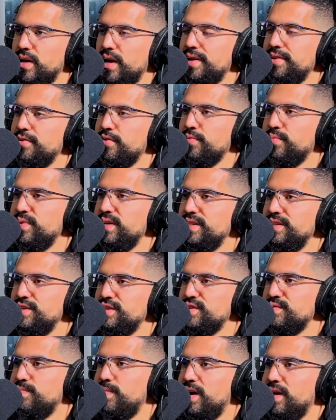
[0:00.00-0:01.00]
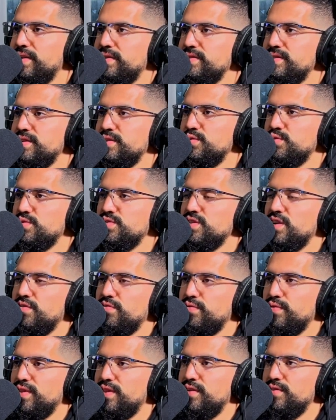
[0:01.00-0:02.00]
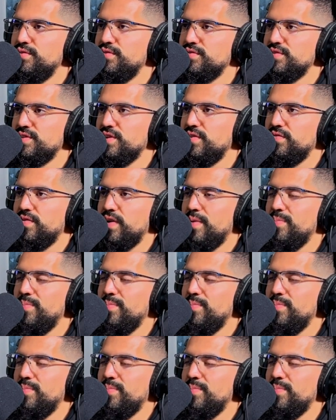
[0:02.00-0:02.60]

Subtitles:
I don't mean just balancing yourself within yourself.